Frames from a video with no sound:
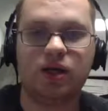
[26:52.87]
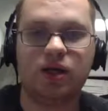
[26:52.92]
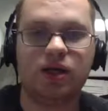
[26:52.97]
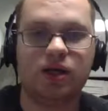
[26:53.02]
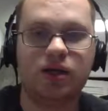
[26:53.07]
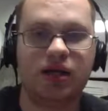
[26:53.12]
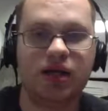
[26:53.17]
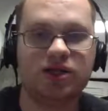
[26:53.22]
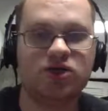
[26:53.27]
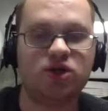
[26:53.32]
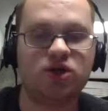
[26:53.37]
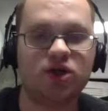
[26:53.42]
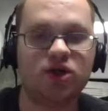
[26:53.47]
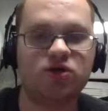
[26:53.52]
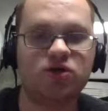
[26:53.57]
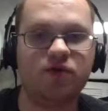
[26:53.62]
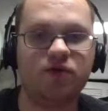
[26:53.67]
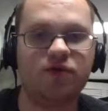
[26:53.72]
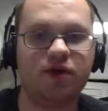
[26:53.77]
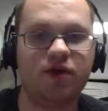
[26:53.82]

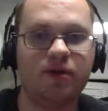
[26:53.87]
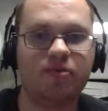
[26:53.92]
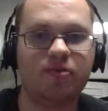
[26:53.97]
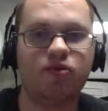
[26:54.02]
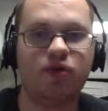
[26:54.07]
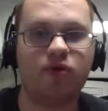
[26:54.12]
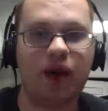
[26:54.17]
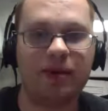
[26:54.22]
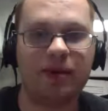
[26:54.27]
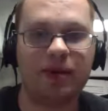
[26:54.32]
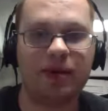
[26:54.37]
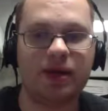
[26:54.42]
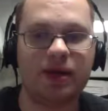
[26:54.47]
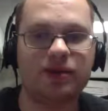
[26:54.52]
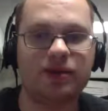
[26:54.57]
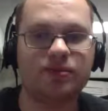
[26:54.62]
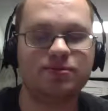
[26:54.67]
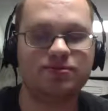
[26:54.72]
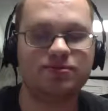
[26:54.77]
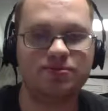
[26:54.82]
very prominent
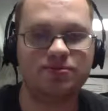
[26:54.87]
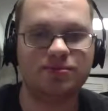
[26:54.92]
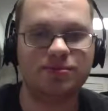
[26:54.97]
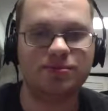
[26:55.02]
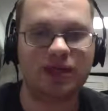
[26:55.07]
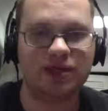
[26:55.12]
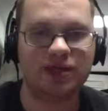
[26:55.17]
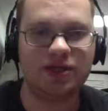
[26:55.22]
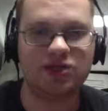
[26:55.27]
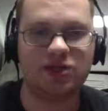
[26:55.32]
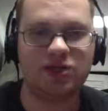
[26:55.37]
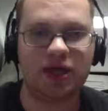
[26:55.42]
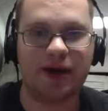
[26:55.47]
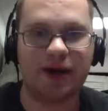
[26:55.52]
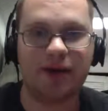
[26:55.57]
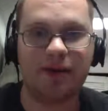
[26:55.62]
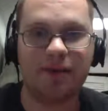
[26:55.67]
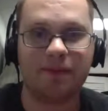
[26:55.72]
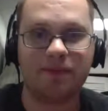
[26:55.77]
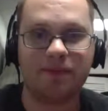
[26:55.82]

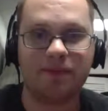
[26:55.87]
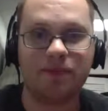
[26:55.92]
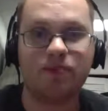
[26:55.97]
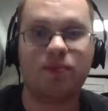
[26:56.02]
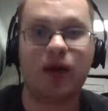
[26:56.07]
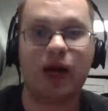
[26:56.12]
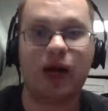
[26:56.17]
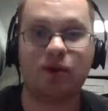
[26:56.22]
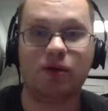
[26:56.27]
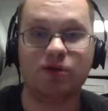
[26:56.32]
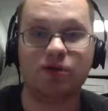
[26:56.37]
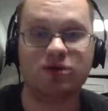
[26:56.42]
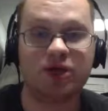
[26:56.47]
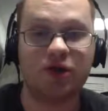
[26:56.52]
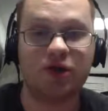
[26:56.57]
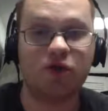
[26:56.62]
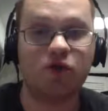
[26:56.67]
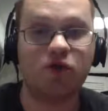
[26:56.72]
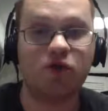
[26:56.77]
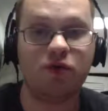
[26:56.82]
insider. I won't
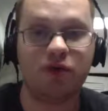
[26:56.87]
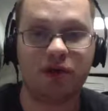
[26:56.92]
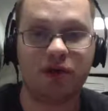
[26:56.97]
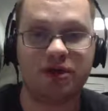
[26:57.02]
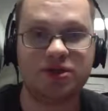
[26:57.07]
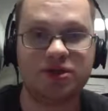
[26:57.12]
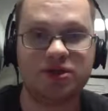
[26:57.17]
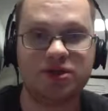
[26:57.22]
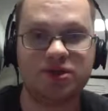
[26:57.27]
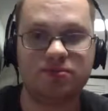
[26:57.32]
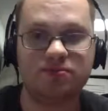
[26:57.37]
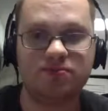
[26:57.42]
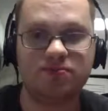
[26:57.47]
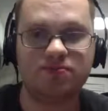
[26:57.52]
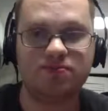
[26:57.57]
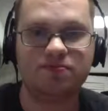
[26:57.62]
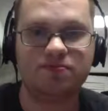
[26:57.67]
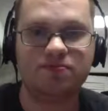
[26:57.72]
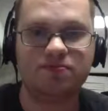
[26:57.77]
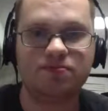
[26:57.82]
say who it is,
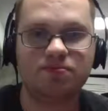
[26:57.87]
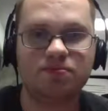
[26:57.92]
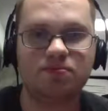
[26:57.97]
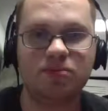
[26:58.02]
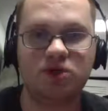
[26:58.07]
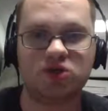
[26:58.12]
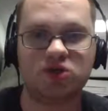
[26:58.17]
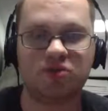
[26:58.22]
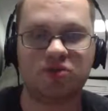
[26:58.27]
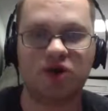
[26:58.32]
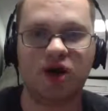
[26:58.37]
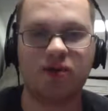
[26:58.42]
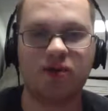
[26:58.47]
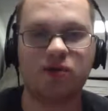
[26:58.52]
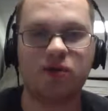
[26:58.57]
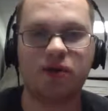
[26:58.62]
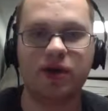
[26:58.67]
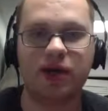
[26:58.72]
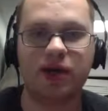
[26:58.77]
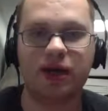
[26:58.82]
but tomorrow
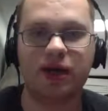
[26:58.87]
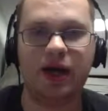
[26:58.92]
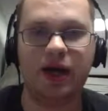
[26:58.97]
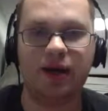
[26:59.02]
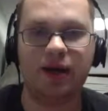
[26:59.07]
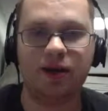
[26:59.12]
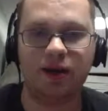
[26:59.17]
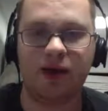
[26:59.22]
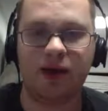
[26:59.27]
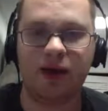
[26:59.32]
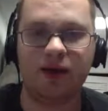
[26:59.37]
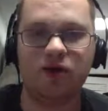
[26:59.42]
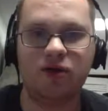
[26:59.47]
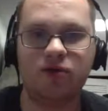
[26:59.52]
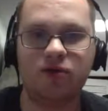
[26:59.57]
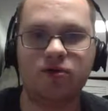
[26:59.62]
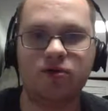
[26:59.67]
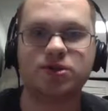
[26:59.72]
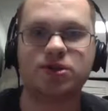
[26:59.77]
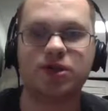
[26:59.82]
morning, 8 o'clock, you
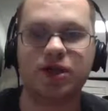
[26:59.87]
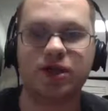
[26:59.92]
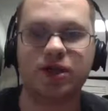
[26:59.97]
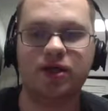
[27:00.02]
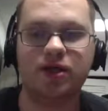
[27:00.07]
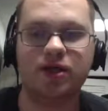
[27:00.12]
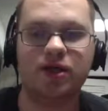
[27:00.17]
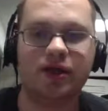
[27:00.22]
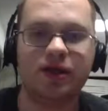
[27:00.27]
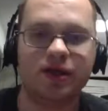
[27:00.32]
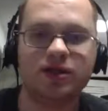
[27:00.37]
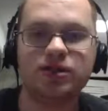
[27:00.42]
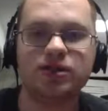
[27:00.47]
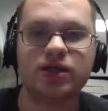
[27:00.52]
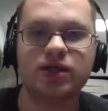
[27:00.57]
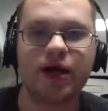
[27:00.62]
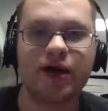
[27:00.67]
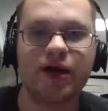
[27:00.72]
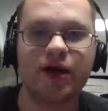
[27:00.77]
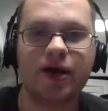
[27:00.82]
will see the
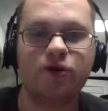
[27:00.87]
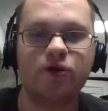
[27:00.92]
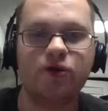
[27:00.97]
insider who